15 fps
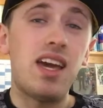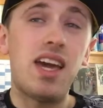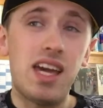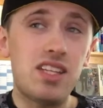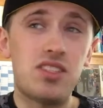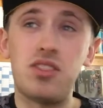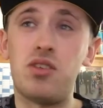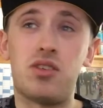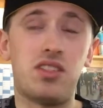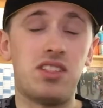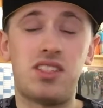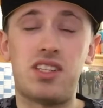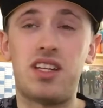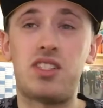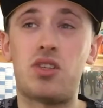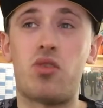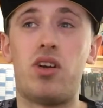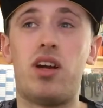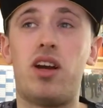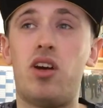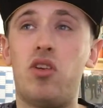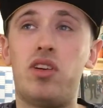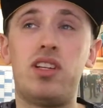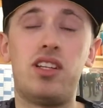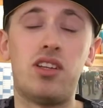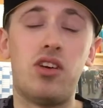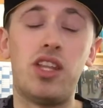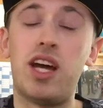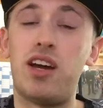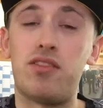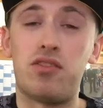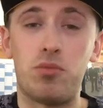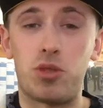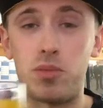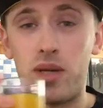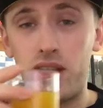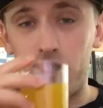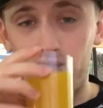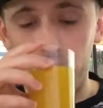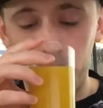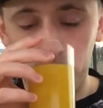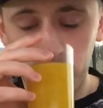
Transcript: it's not going to taste great. I already know that from smelling it.